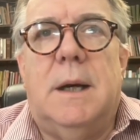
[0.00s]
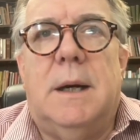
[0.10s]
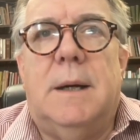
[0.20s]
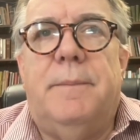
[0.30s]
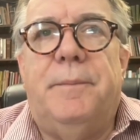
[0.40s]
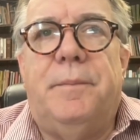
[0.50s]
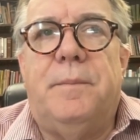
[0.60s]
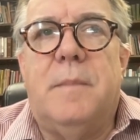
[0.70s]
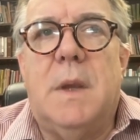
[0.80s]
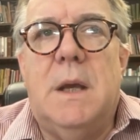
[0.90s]
Um,
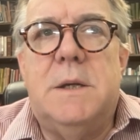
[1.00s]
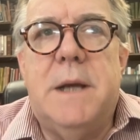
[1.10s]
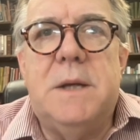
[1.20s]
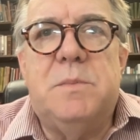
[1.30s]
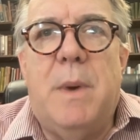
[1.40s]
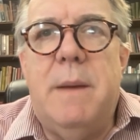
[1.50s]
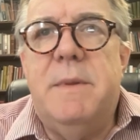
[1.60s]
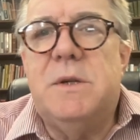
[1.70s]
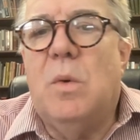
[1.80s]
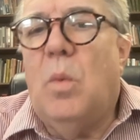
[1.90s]
it takes
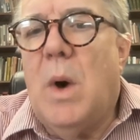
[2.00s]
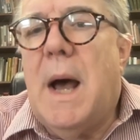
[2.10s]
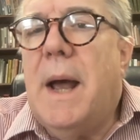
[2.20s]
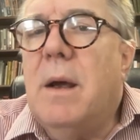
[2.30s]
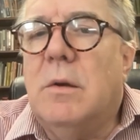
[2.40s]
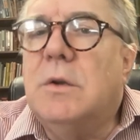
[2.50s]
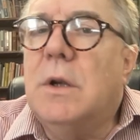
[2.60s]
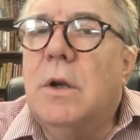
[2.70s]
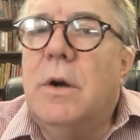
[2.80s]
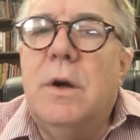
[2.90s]
babies a while to
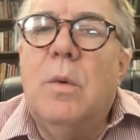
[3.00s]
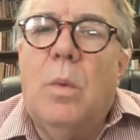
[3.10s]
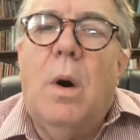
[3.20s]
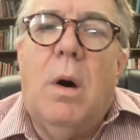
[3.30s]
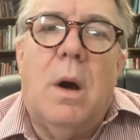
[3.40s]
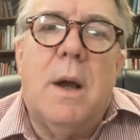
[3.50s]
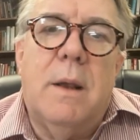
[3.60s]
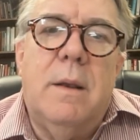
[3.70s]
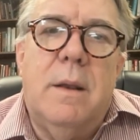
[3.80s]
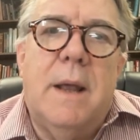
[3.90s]
learn to walk,
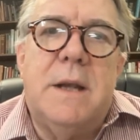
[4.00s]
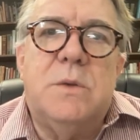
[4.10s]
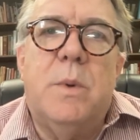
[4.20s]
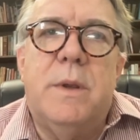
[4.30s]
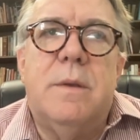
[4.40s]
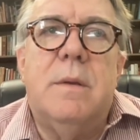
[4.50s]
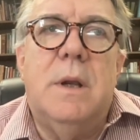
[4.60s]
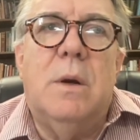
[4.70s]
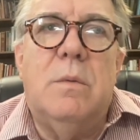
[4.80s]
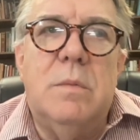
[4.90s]
and that's with
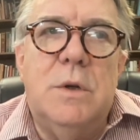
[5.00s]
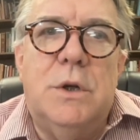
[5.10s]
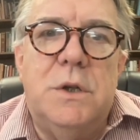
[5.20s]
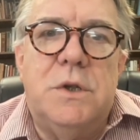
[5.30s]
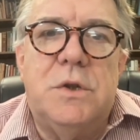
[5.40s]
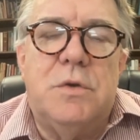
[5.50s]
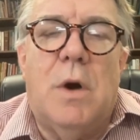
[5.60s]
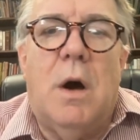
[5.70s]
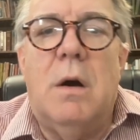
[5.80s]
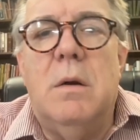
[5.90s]
you know good
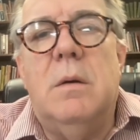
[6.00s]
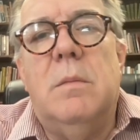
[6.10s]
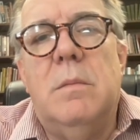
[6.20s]
strong